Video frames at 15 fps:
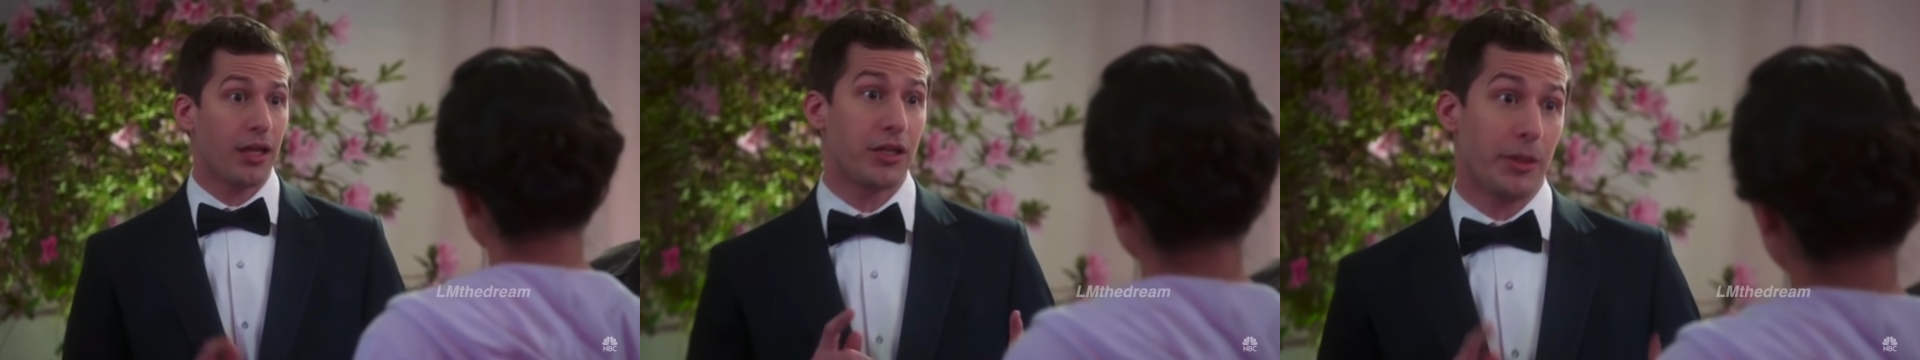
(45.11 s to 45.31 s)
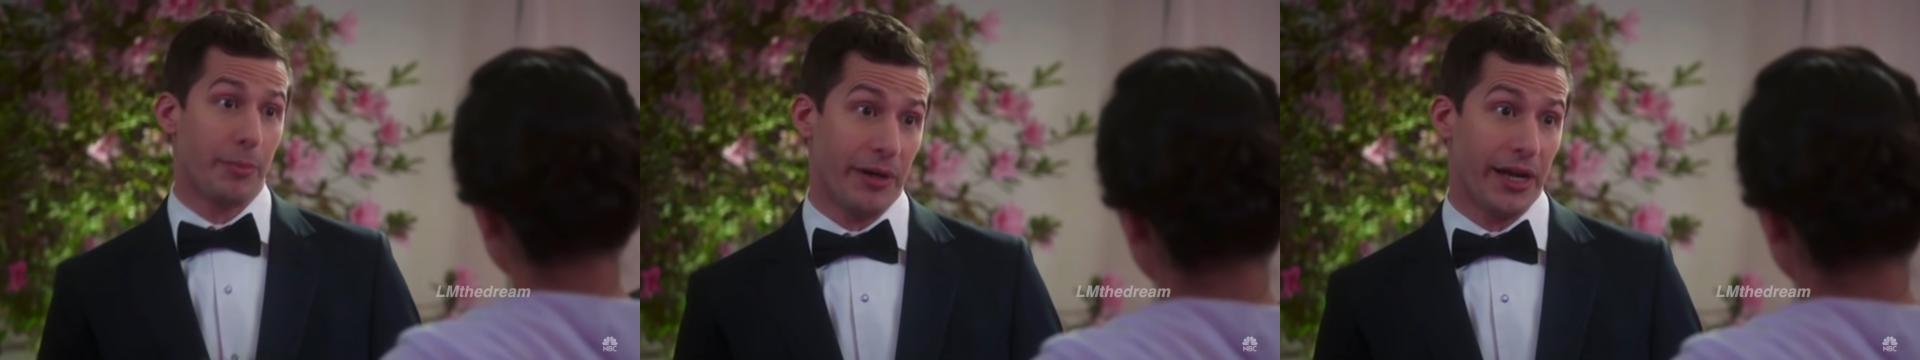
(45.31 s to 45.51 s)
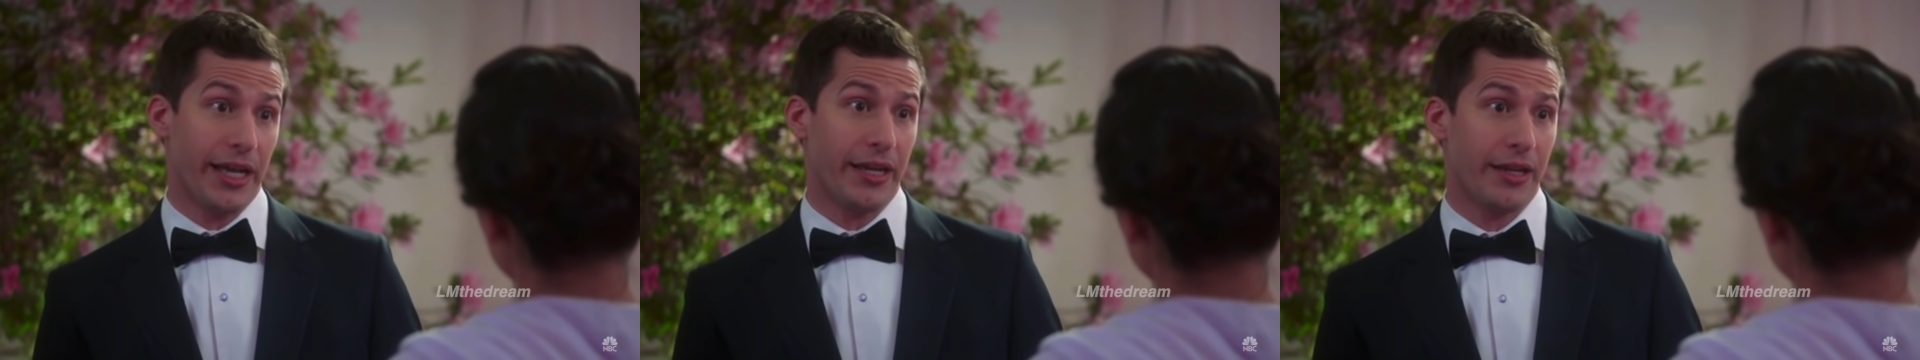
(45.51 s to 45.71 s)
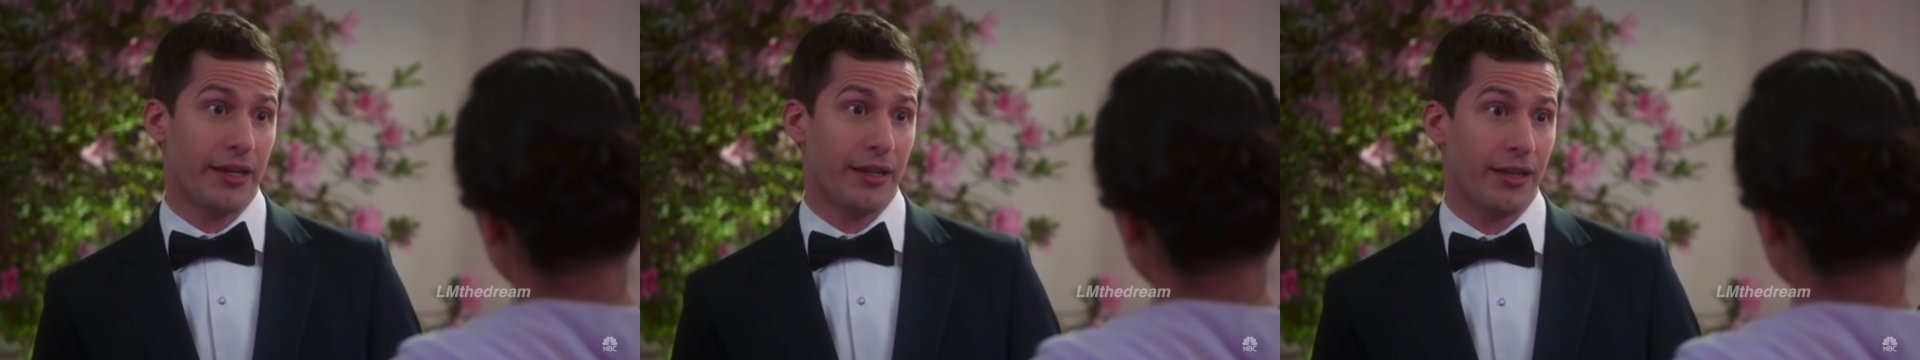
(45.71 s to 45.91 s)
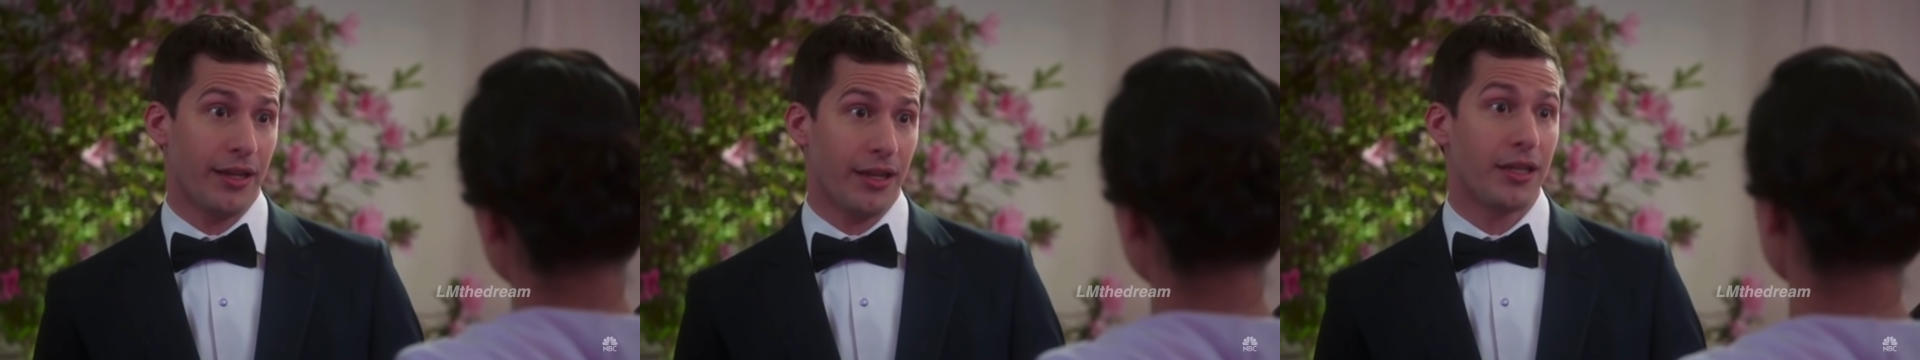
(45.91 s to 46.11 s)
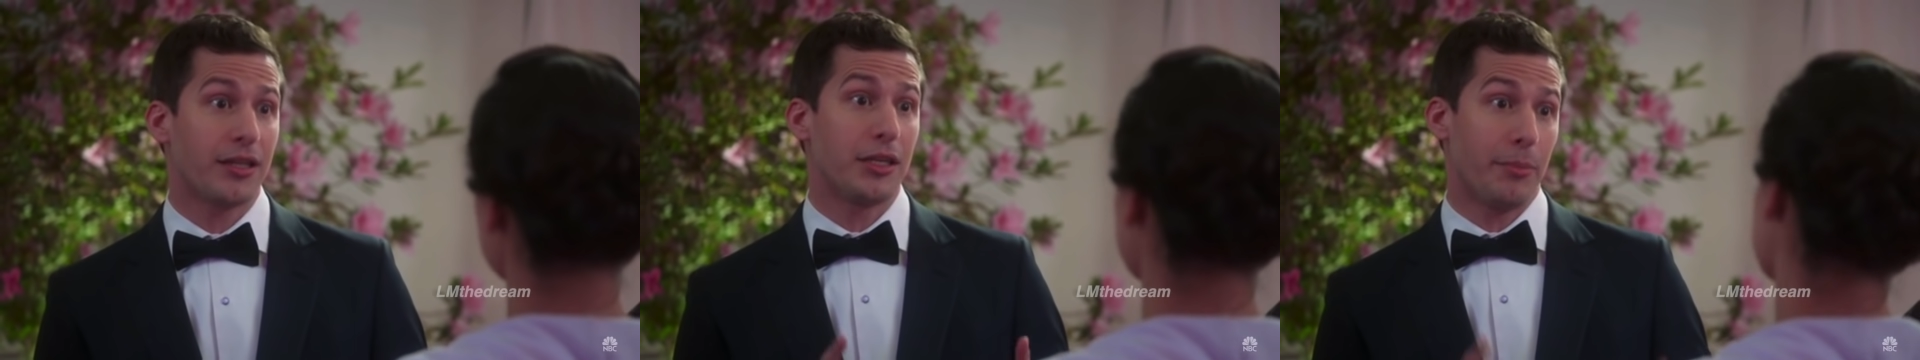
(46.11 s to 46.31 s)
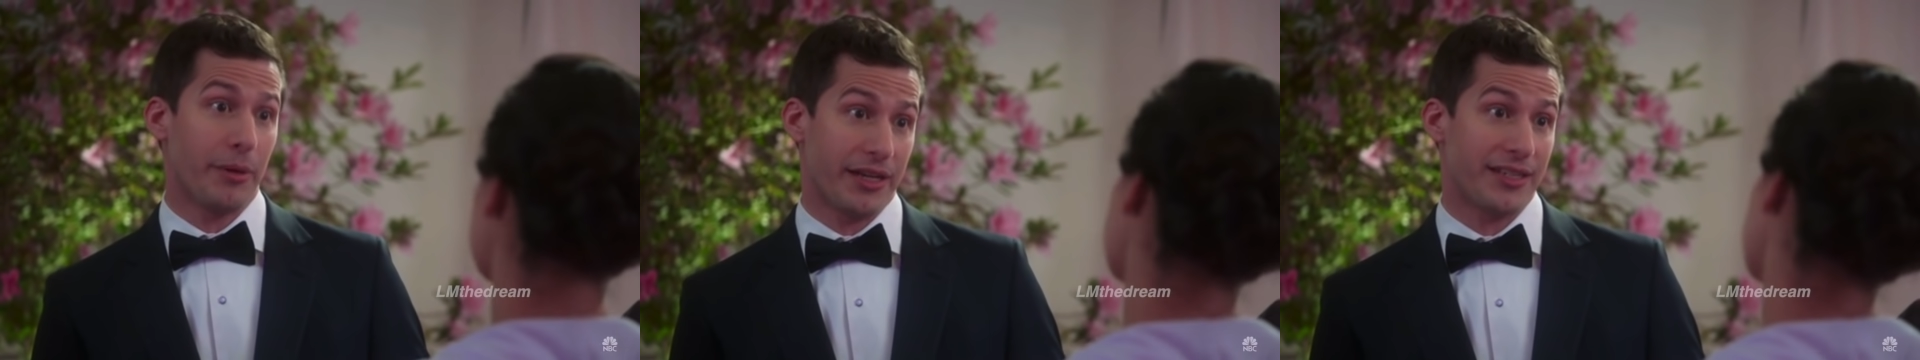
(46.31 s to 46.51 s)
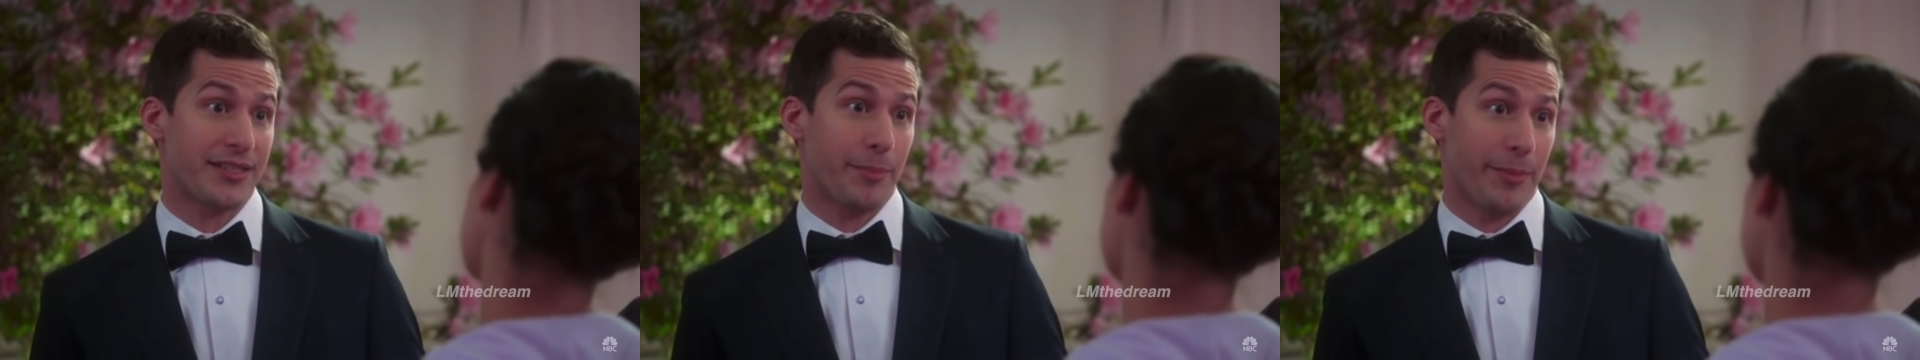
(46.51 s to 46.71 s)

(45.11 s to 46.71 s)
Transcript: Your butt. Your butt is the